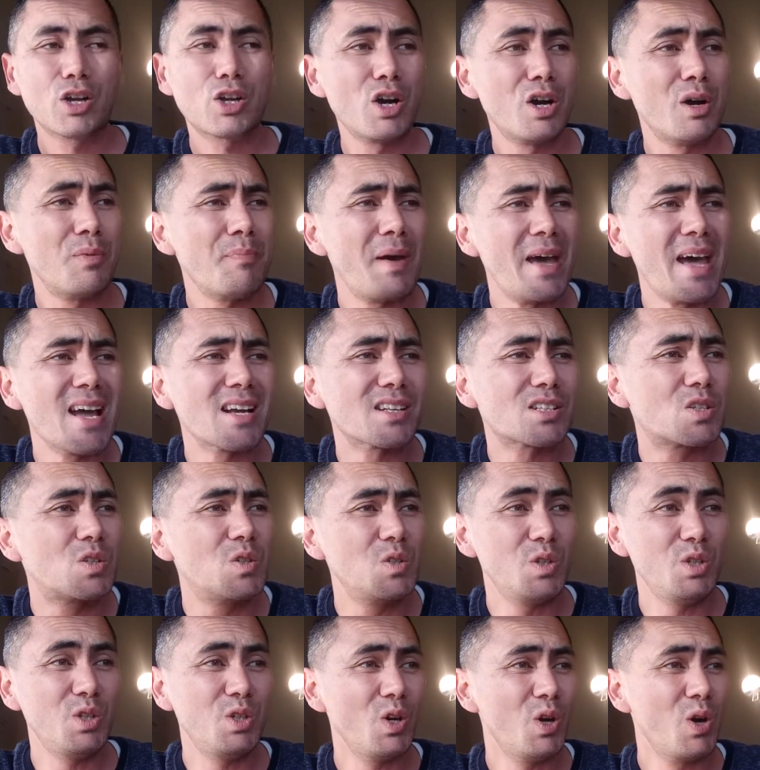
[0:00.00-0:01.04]
Going back
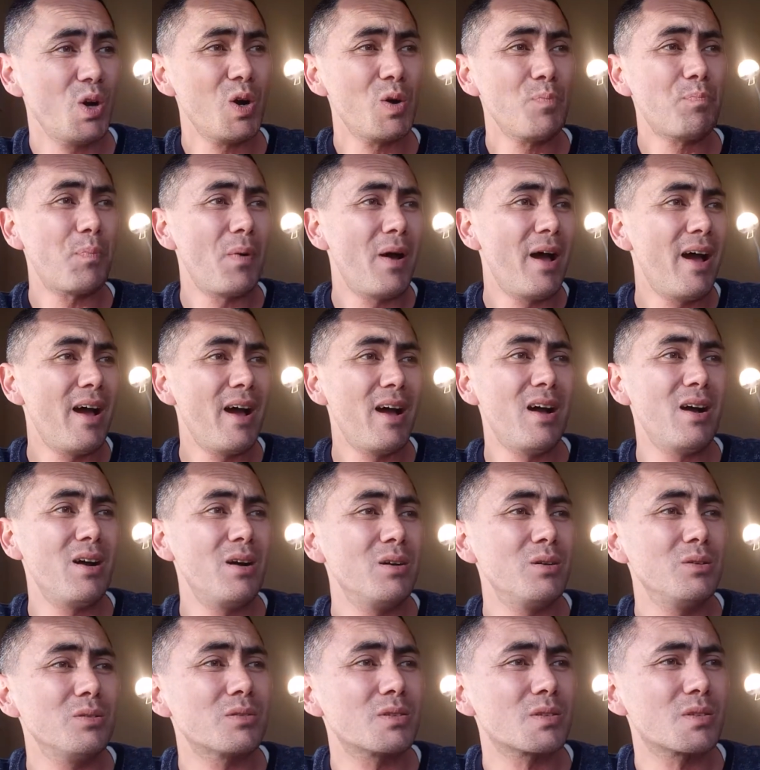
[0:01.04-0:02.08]
to your
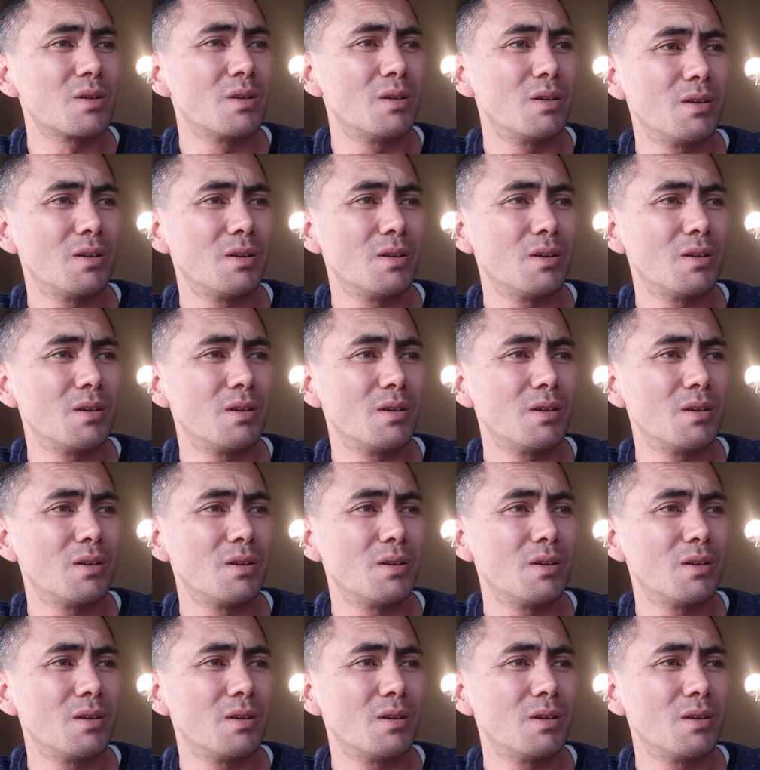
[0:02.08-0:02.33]
house.